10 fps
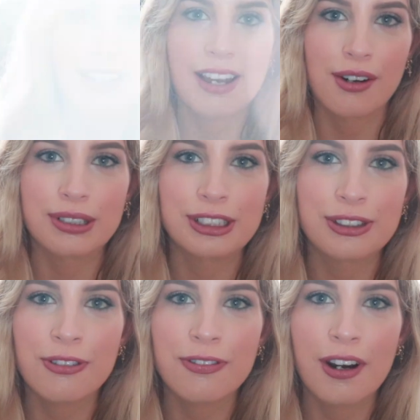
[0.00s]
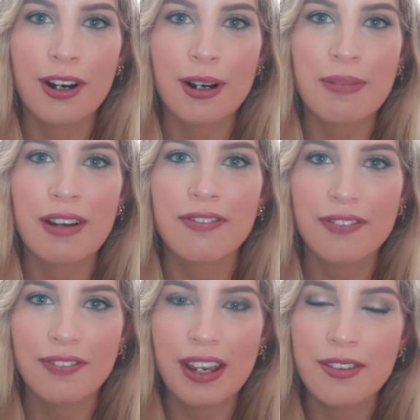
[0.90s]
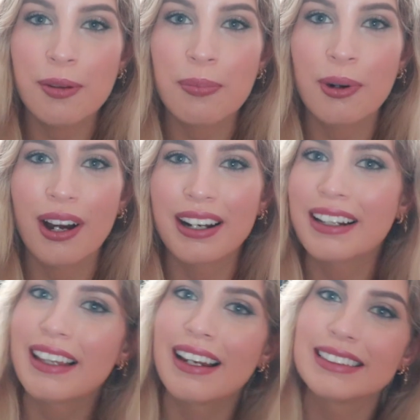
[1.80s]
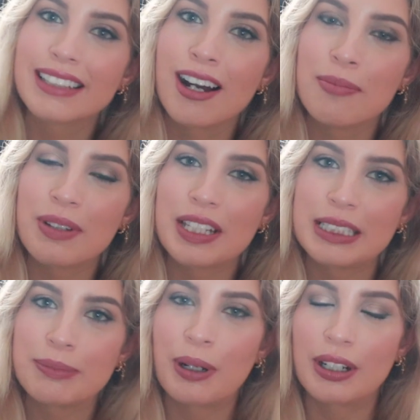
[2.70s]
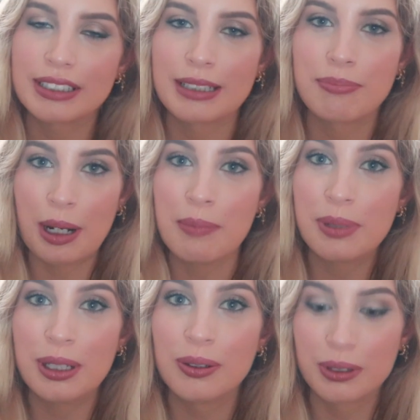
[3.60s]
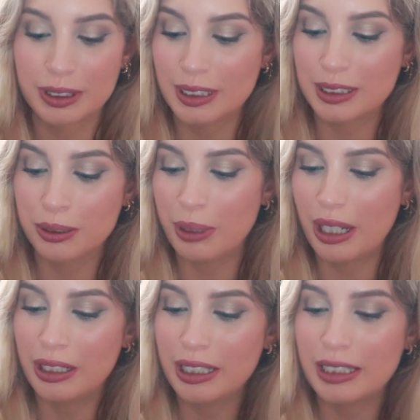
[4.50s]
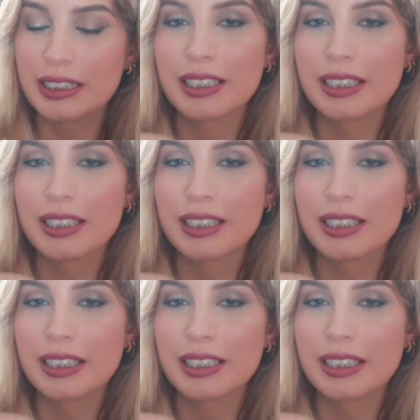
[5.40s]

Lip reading: Now, so far my favorite product that has come in this box, it might be yours as well, is